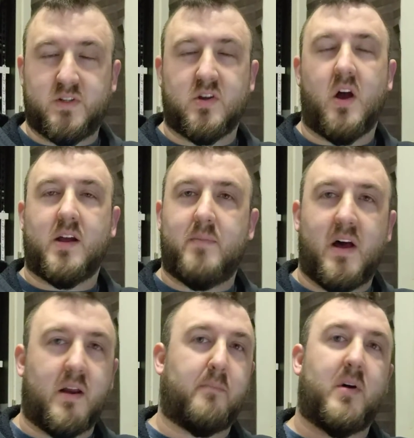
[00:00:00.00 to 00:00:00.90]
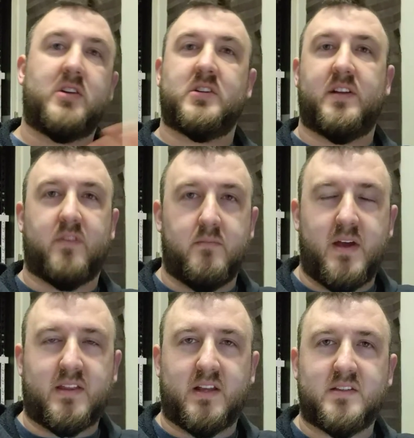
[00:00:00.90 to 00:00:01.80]
We talk about a bunch of different
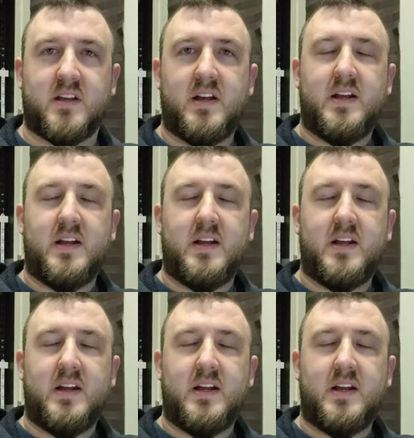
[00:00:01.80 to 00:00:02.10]
methods,